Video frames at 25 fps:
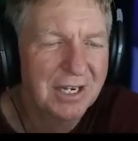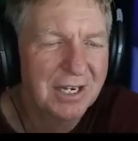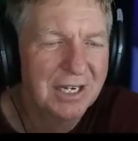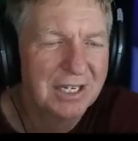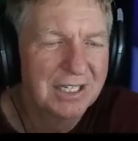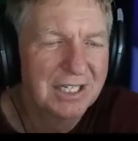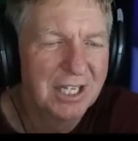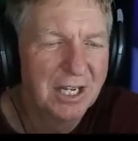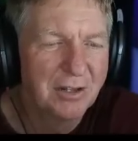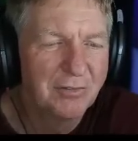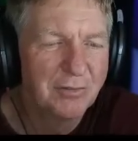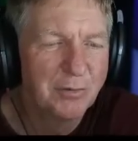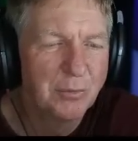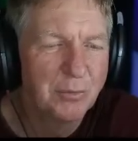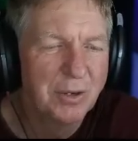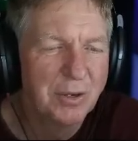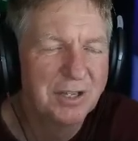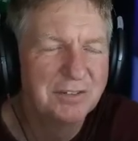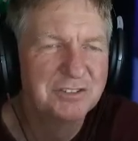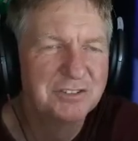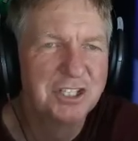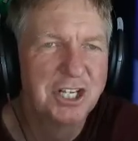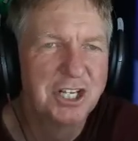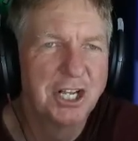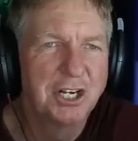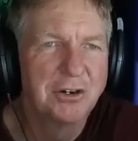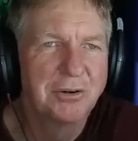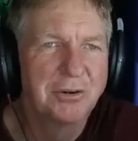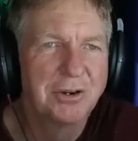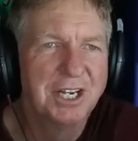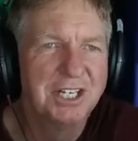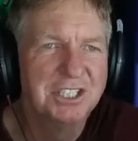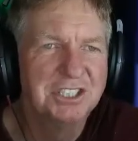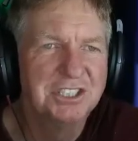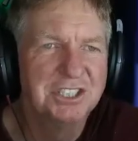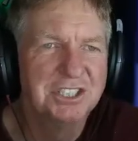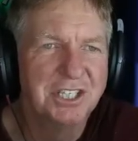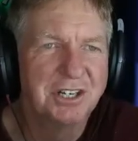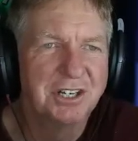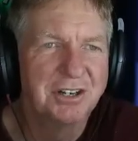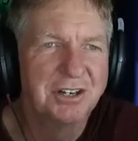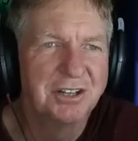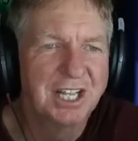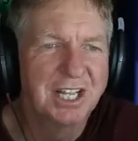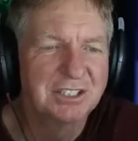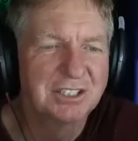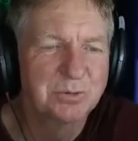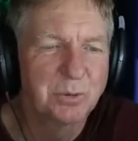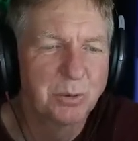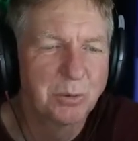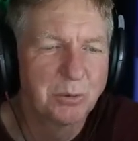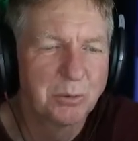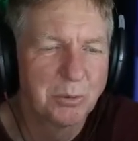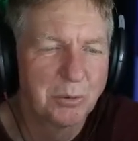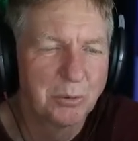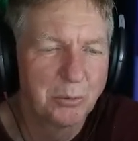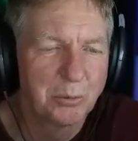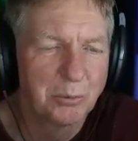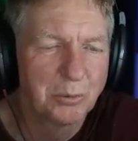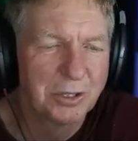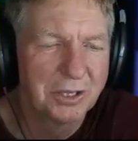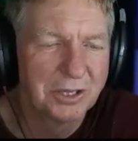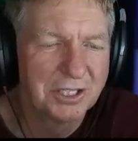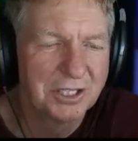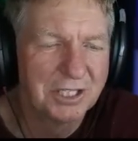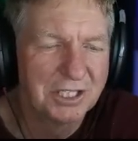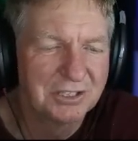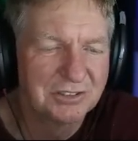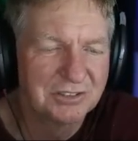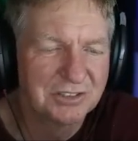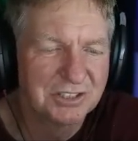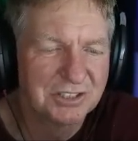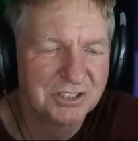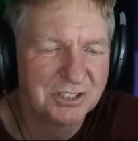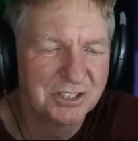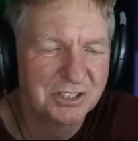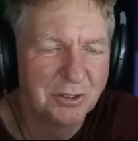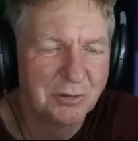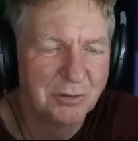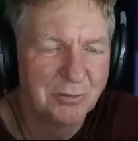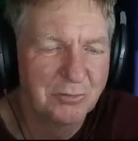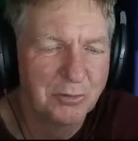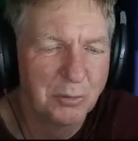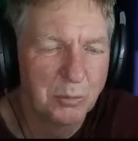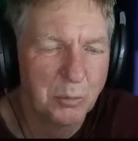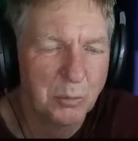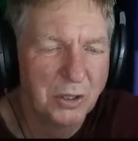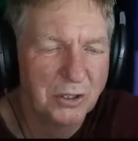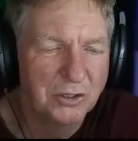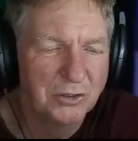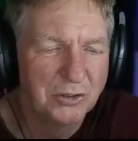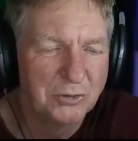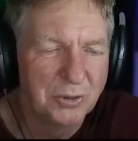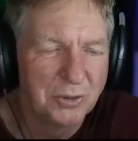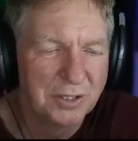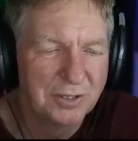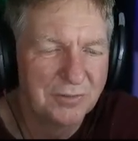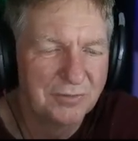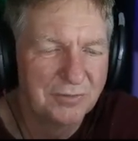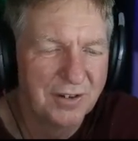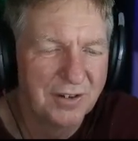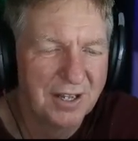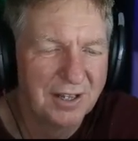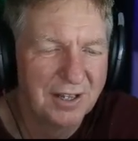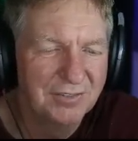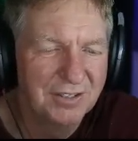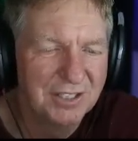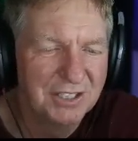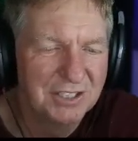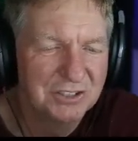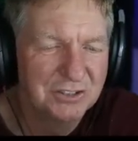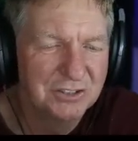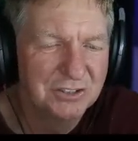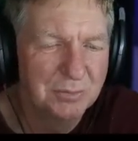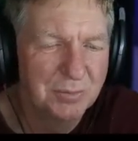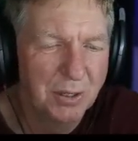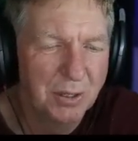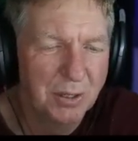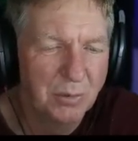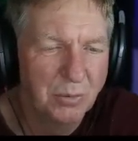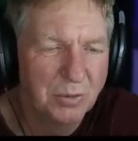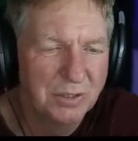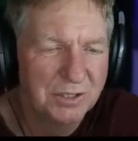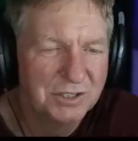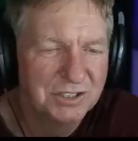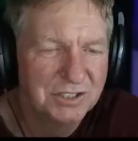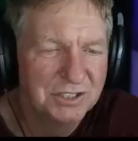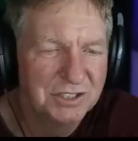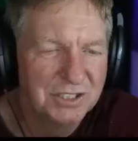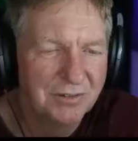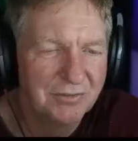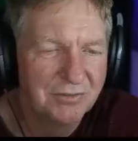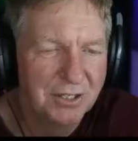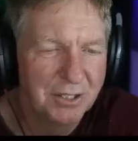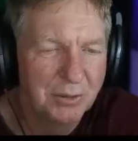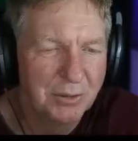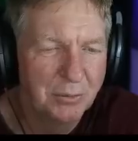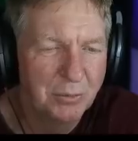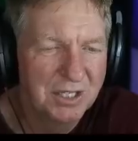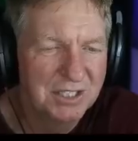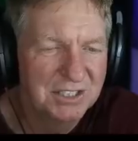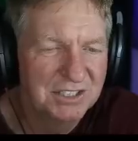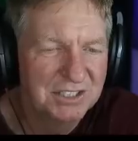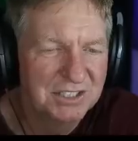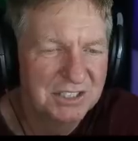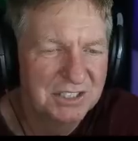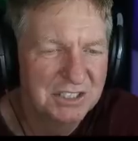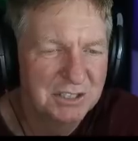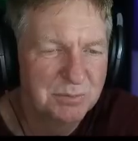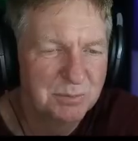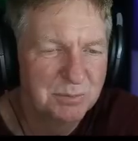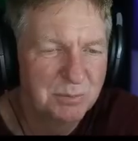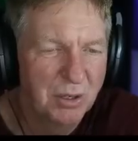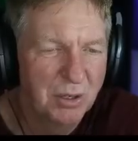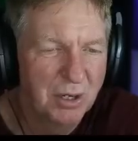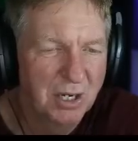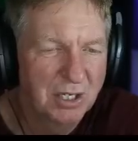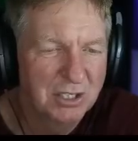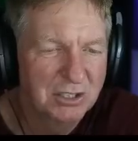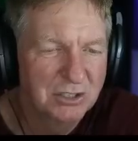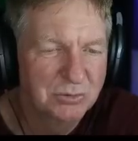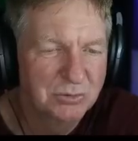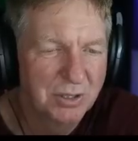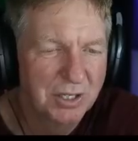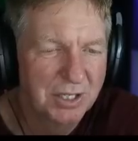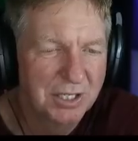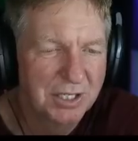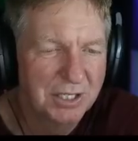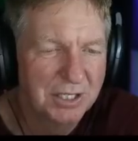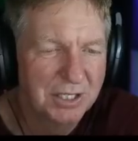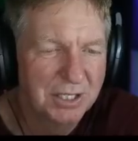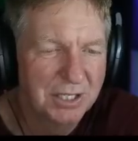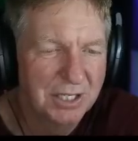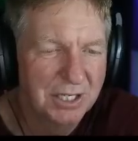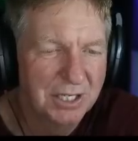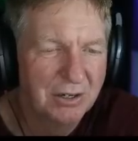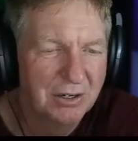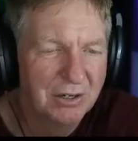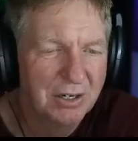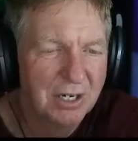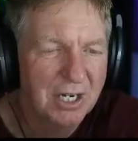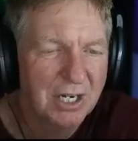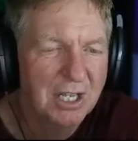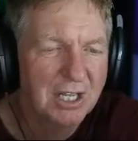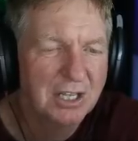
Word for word: Kelvin wave generation area, that's where we're really interested. So from 125 east to about 170 west, this box right in here.